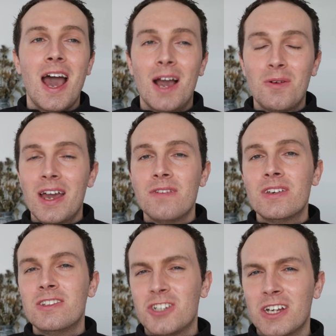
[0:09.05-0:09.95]

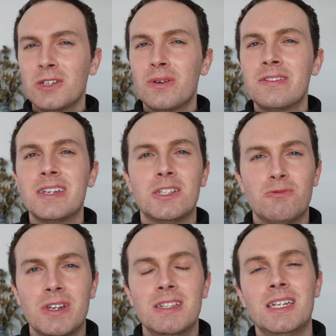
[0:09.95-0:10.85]
However, January
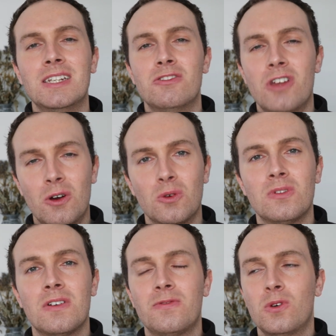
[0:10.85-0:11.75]
is really
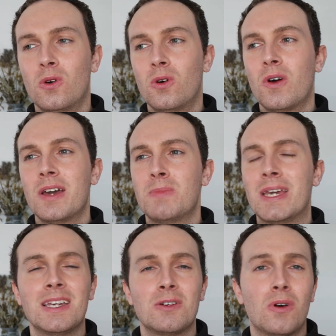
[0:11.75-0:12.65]
known for
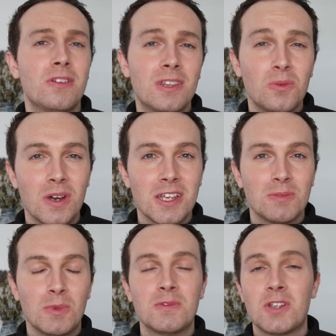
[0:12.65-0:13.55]
being one of the
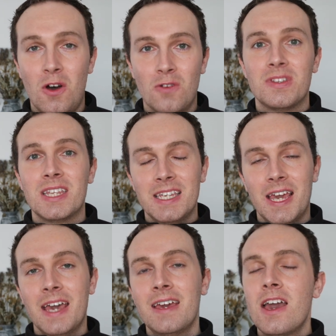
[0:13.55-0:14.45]
worst months of the
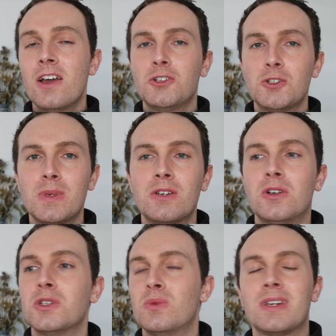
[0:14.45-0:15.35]
year just
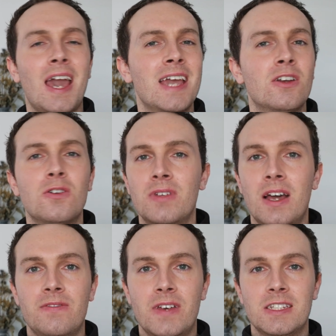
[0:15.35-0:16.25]
because we're getting over
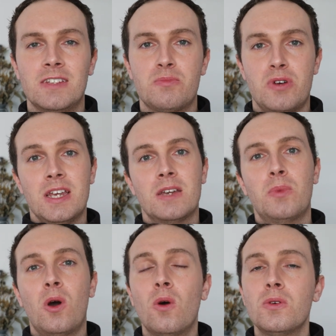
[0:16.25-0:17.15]
that festive break
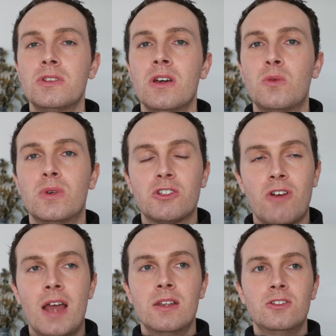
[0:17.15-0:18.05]
but also we're
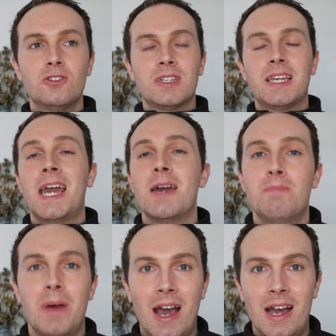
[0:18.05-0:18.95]
trying to just
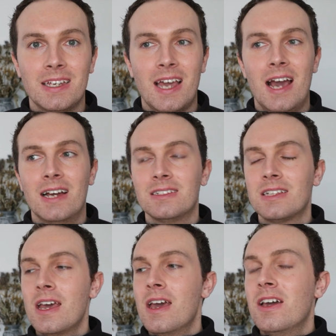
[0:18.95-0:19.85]
get by
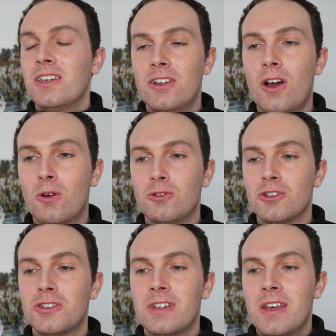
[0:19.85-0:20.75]
and you know
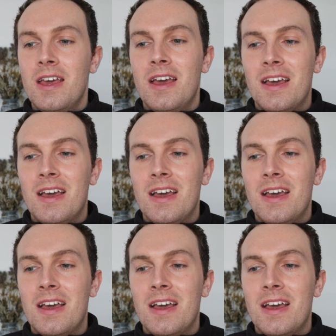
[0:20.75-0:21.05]
just